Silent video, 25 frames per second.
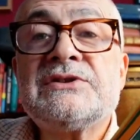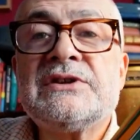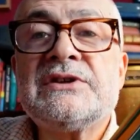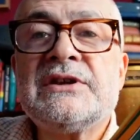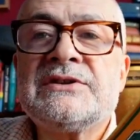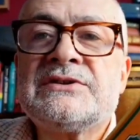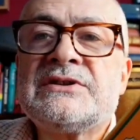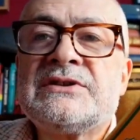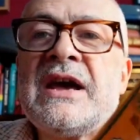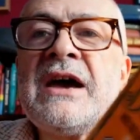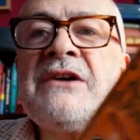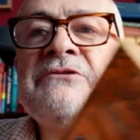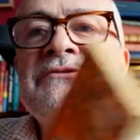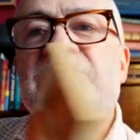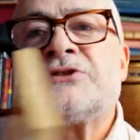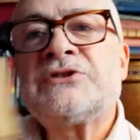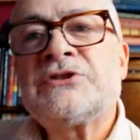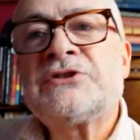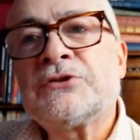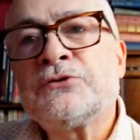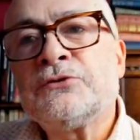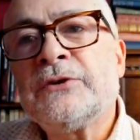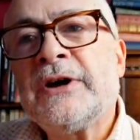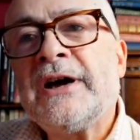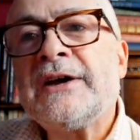It's
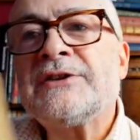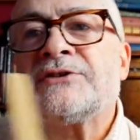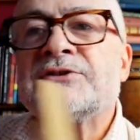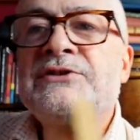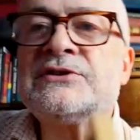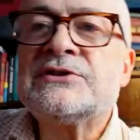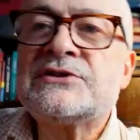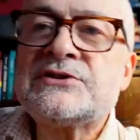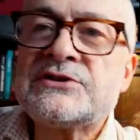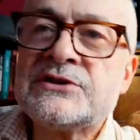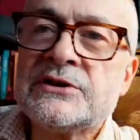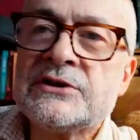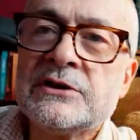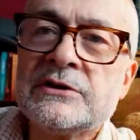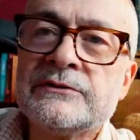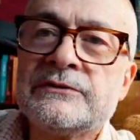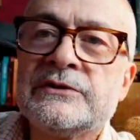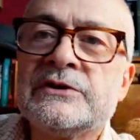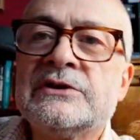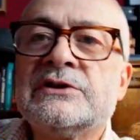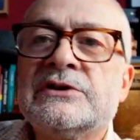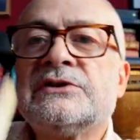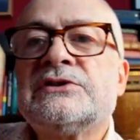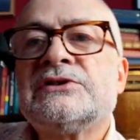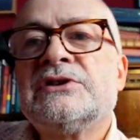aristocrats and
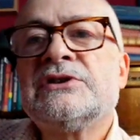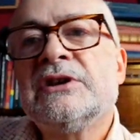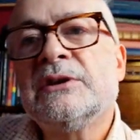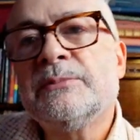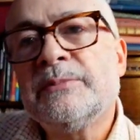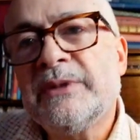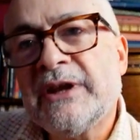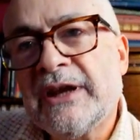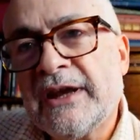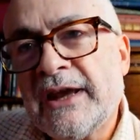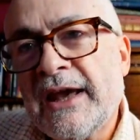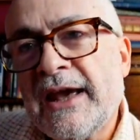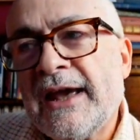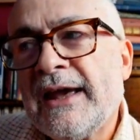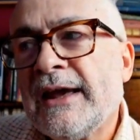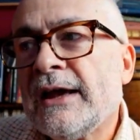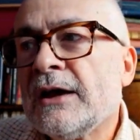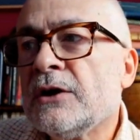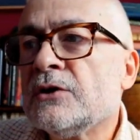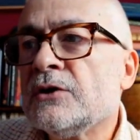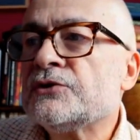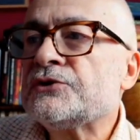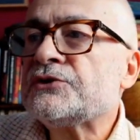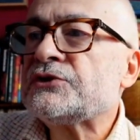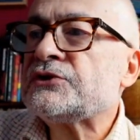servants in a big
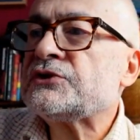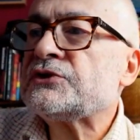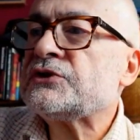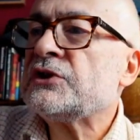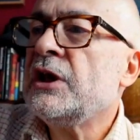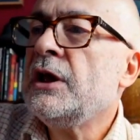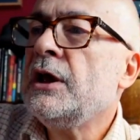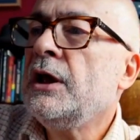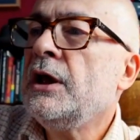house